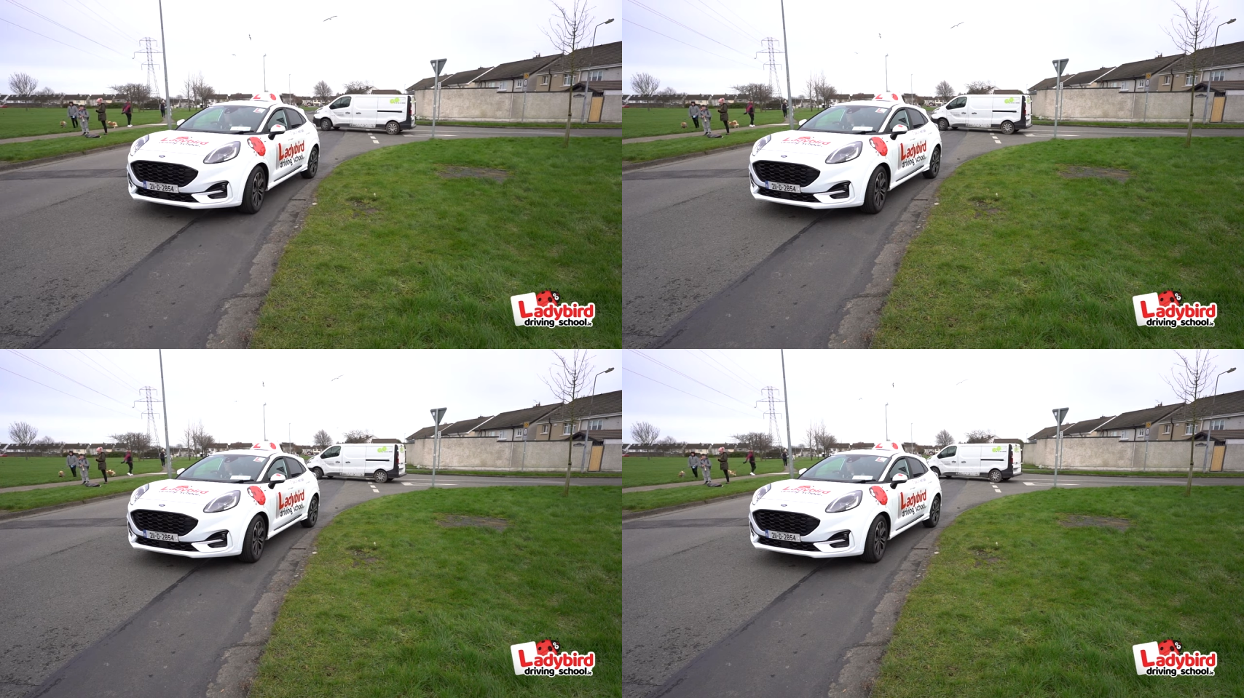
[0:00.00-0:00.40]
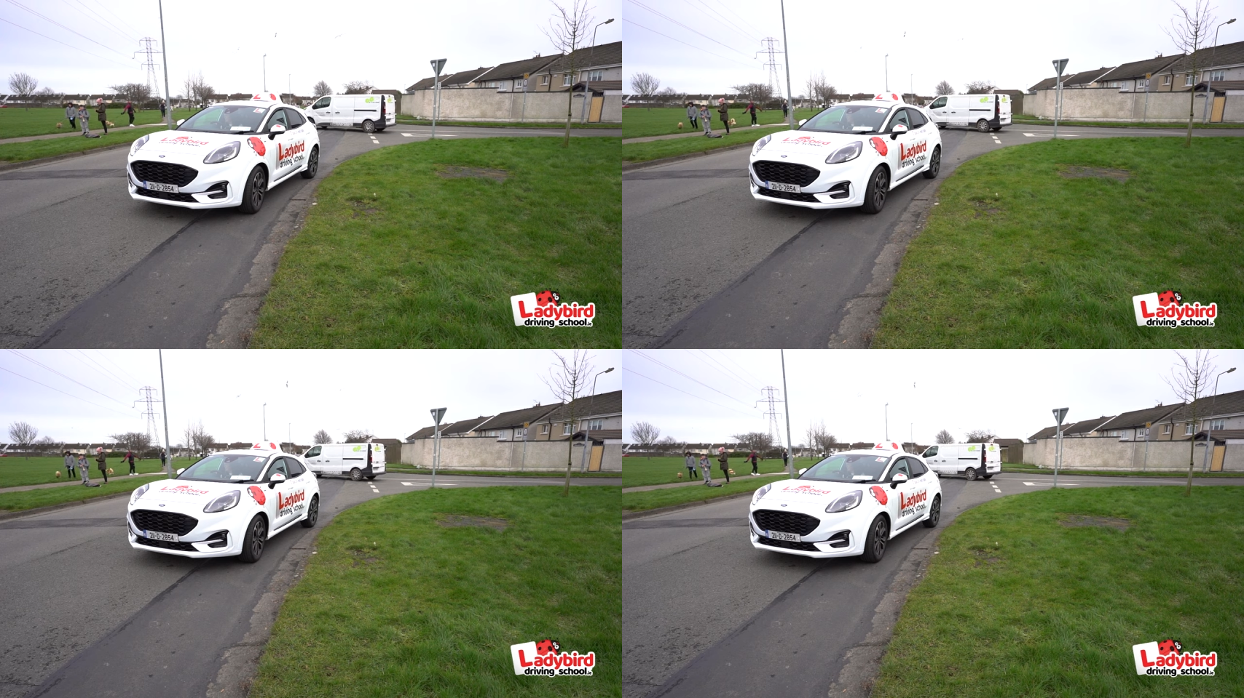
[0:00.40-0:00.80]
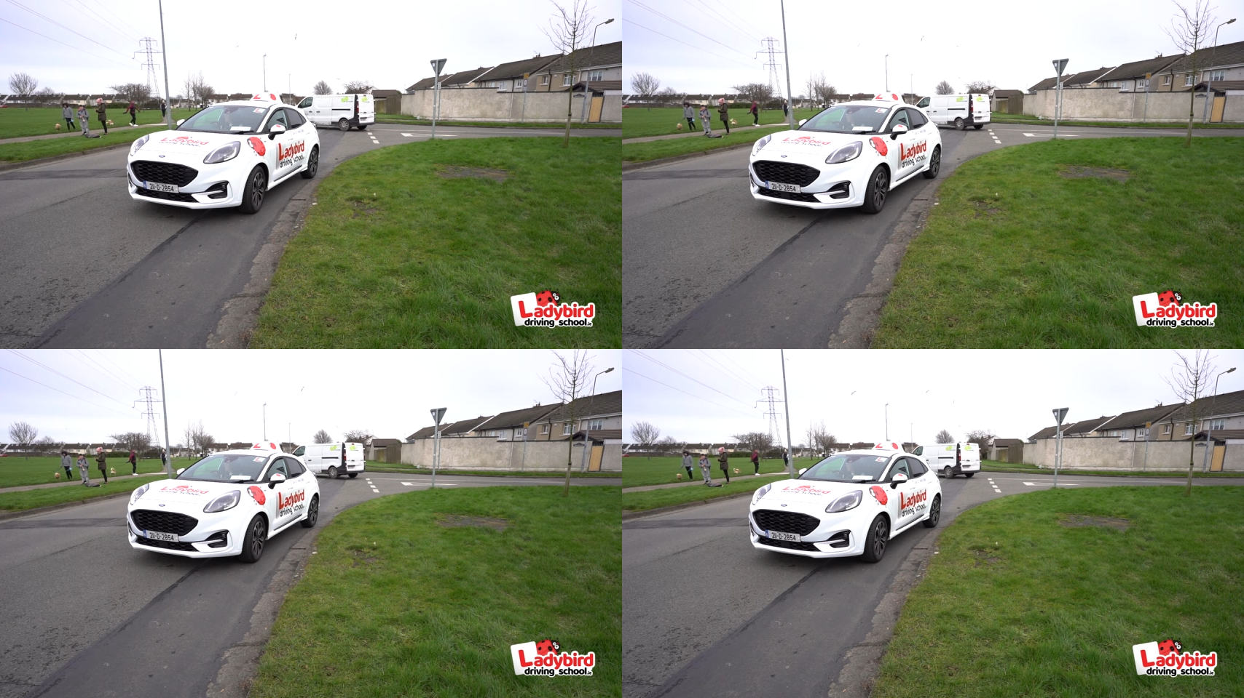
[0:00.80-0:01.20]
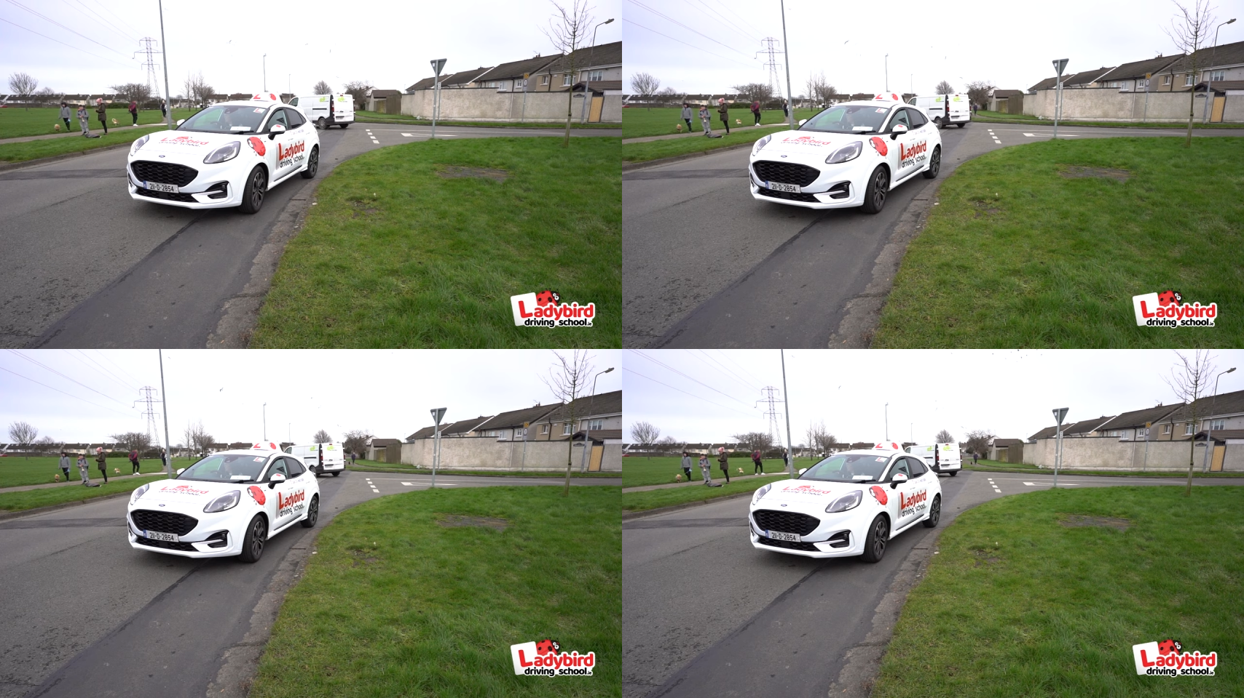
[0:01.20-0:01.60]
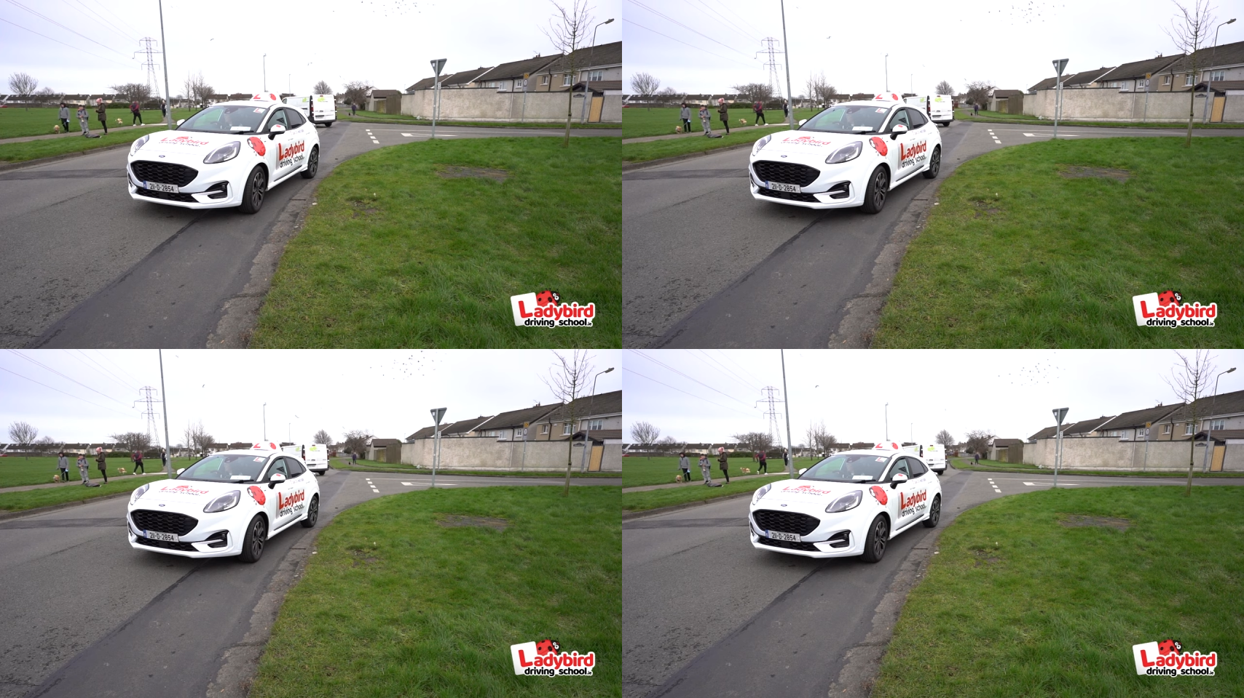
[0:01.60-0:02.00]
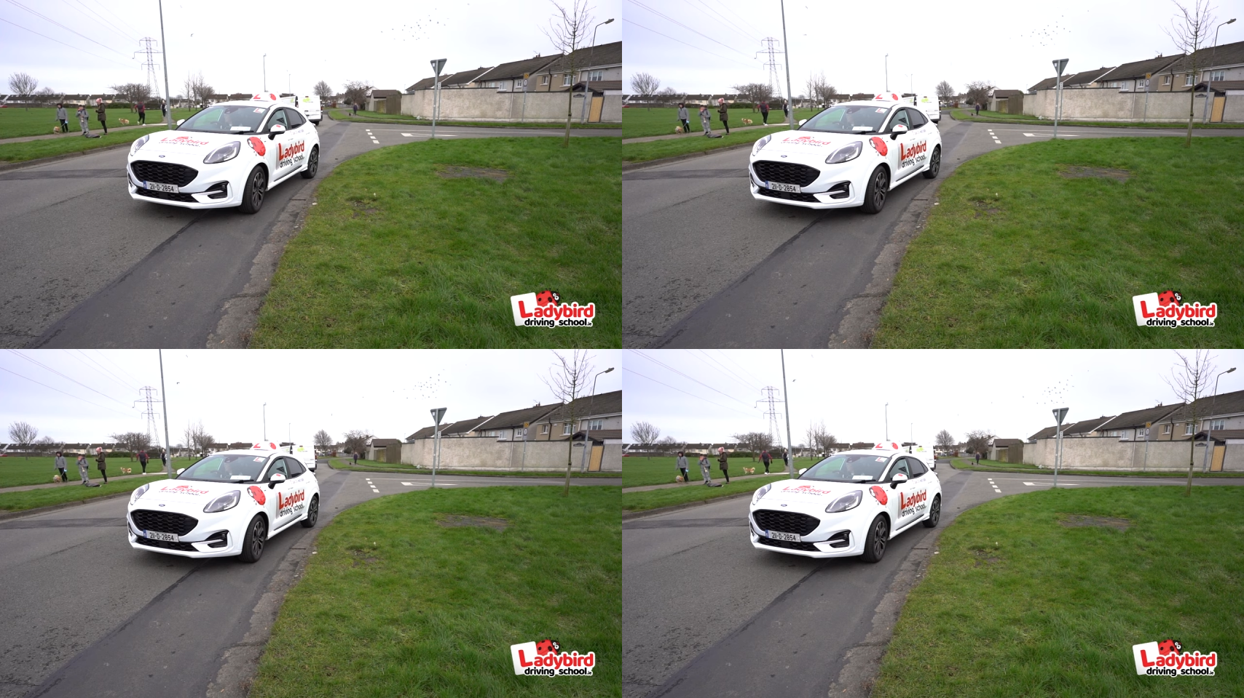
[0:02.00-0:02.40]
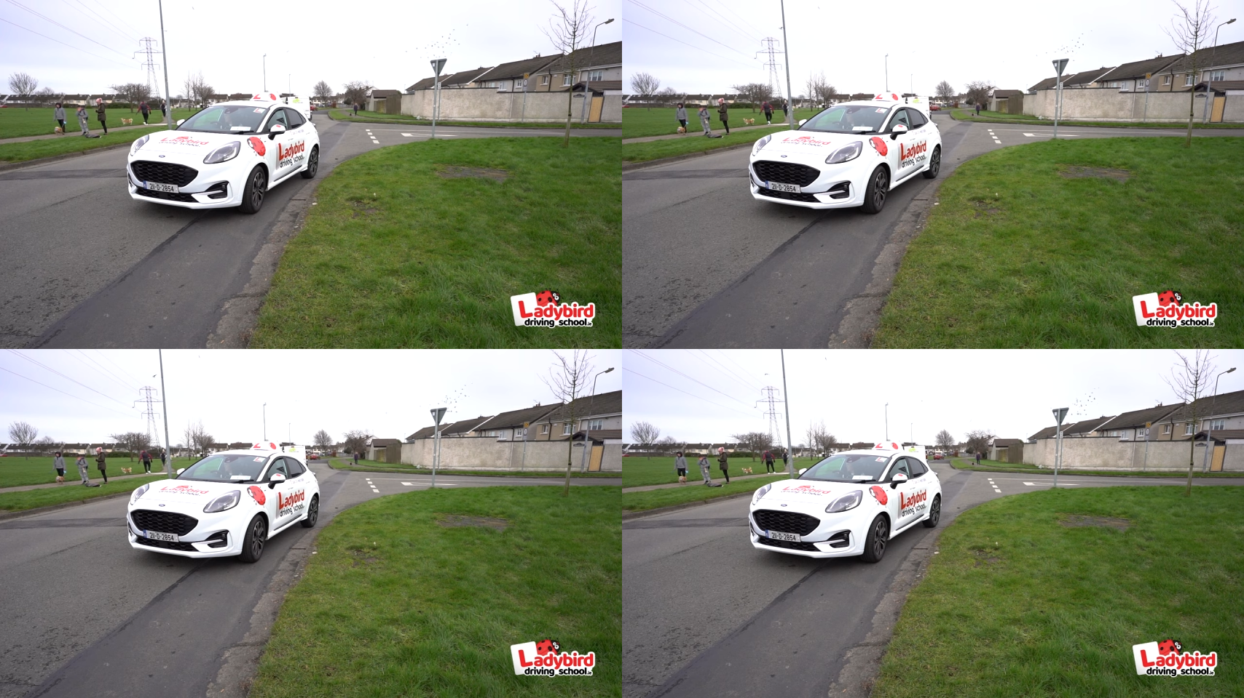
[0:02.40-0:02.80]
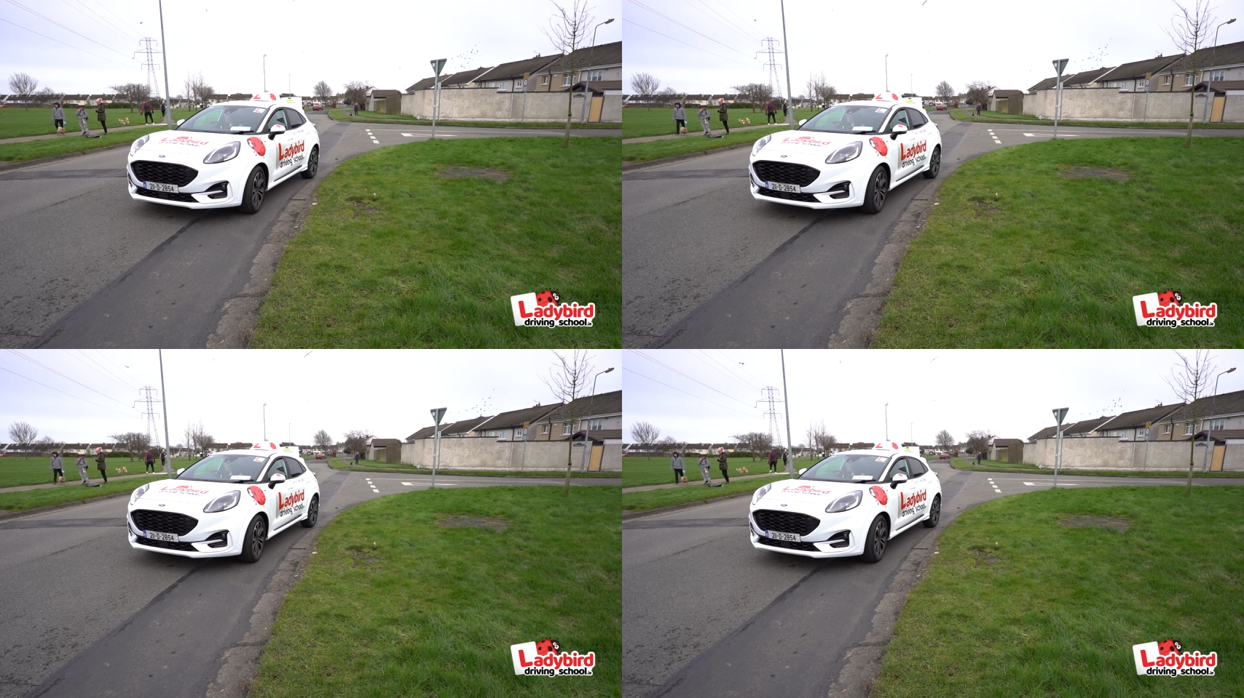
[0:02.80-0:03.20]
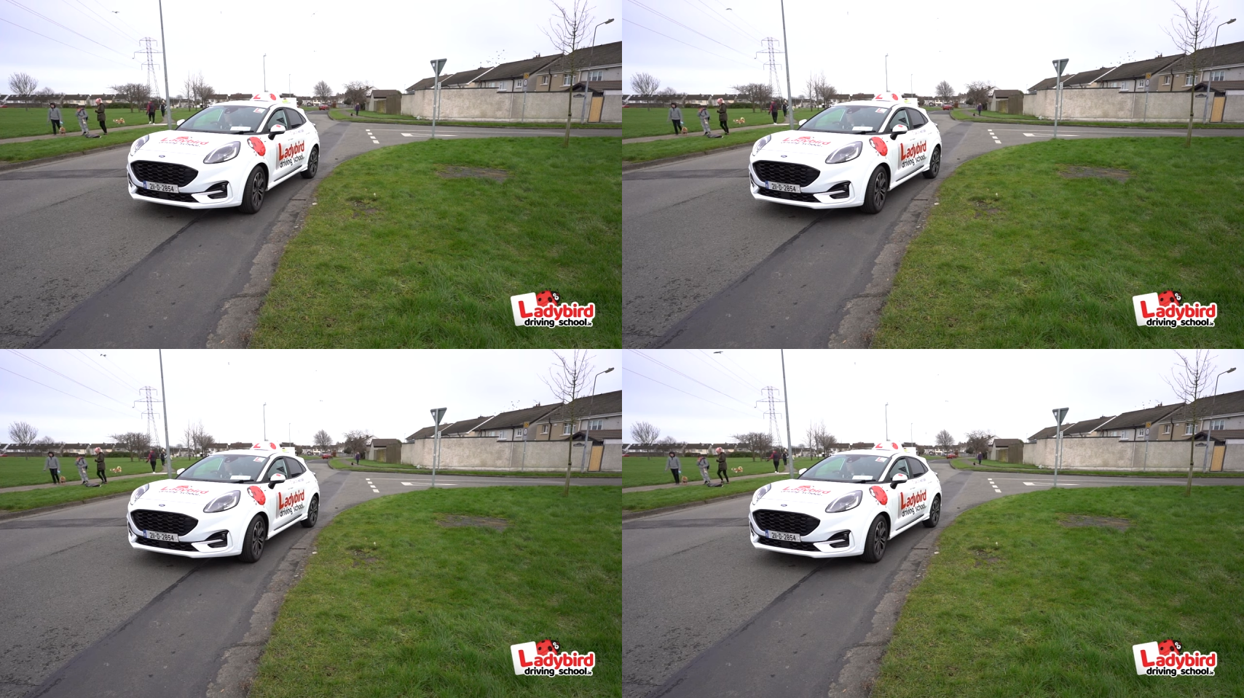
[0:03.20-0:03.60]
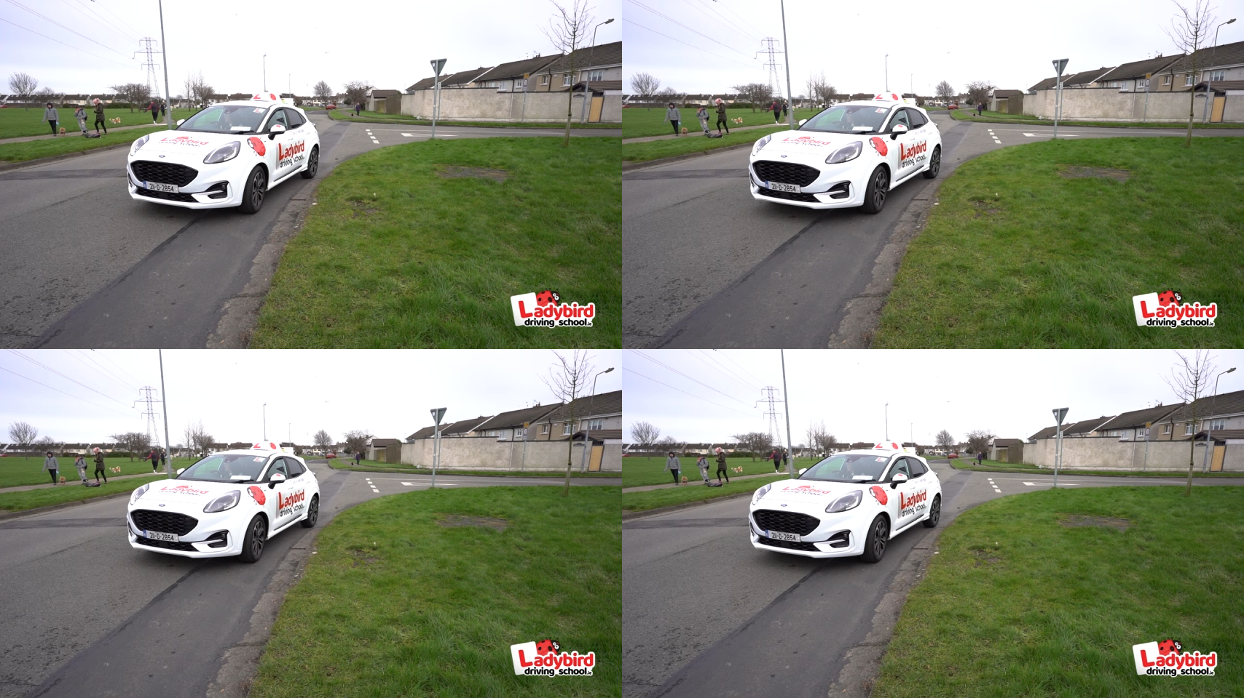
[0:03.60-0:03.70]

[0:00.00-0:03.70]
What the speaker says: (no speaker visible)